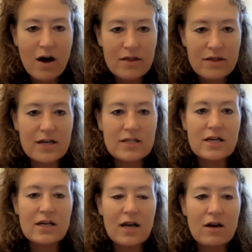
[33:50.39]

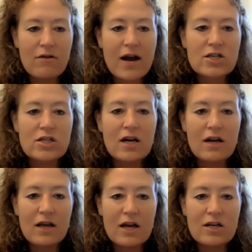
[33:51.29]
authentic interaction and
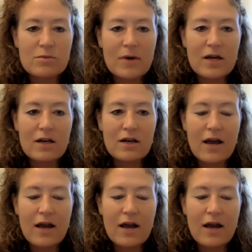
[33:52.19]
engagement,